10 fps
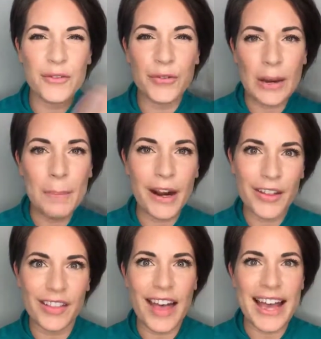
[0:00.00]
front
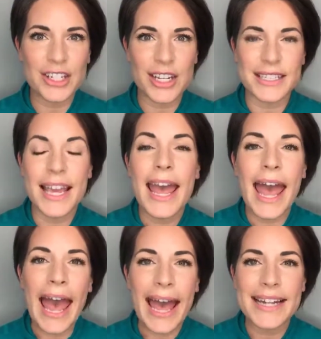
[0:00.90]
part of the lashes
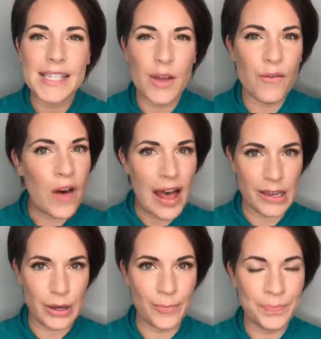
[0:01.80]
adds the
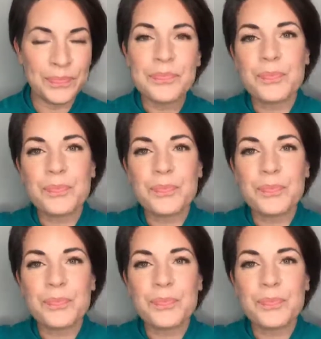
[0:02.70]
volume.